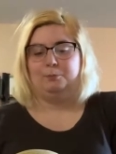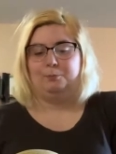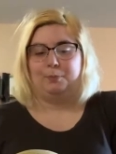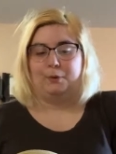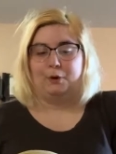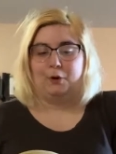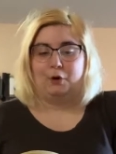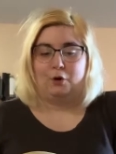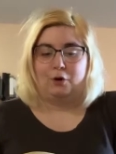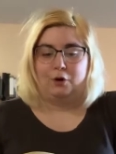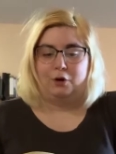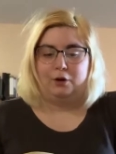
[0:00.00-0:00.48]

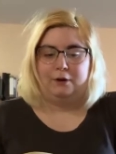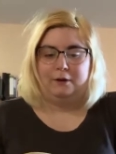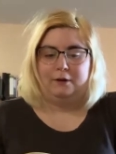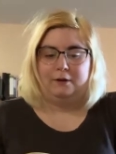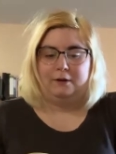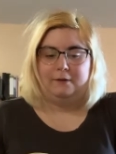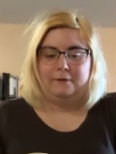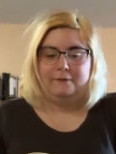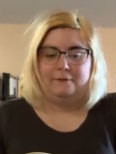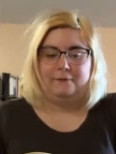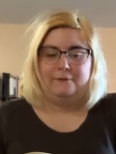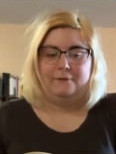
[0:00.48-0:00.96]
burn
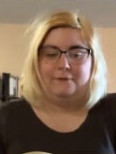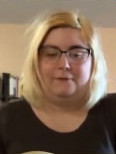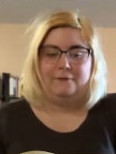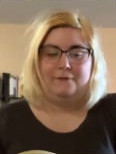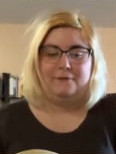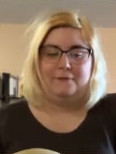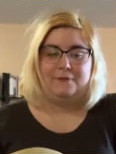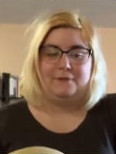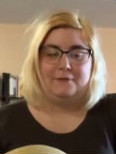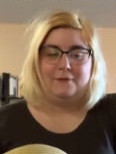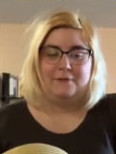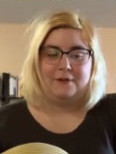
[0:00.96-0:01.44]

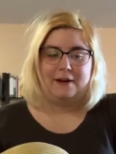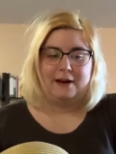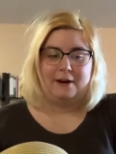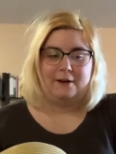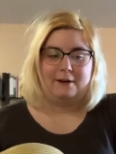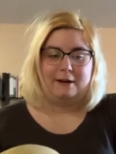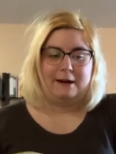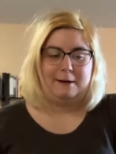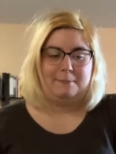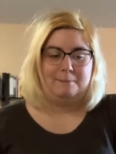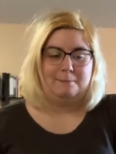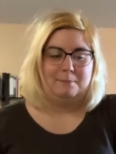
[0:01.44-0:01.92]

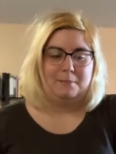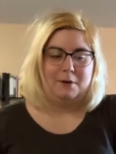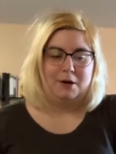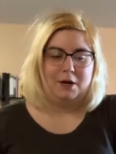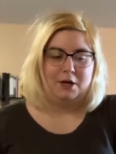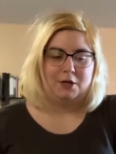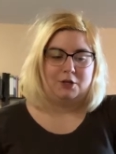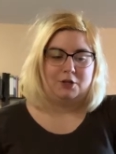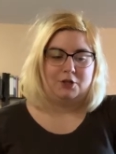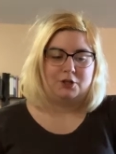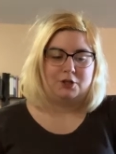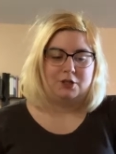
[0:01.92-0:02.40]
very
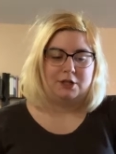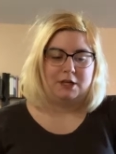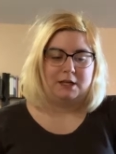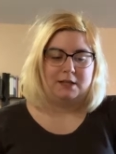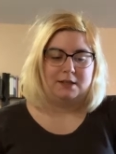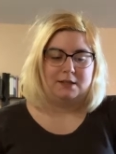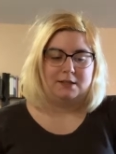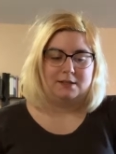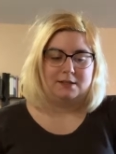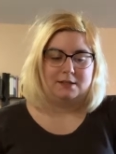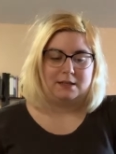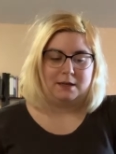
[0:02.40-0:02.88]
much
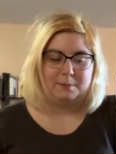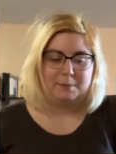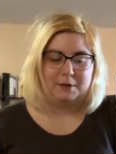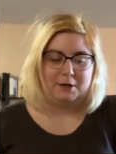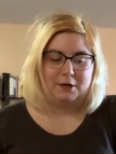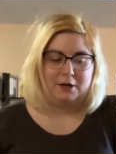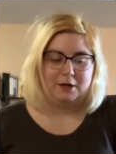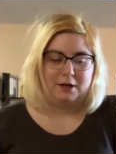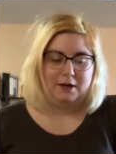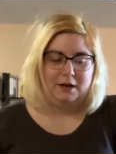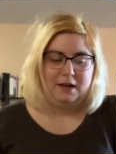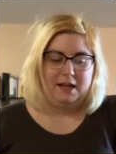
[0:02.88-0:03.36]
in the
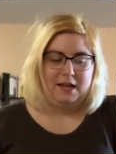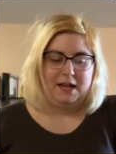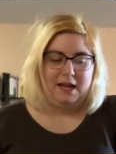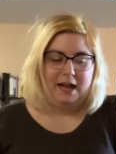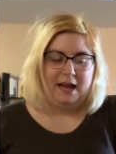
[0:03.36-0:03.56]
summer.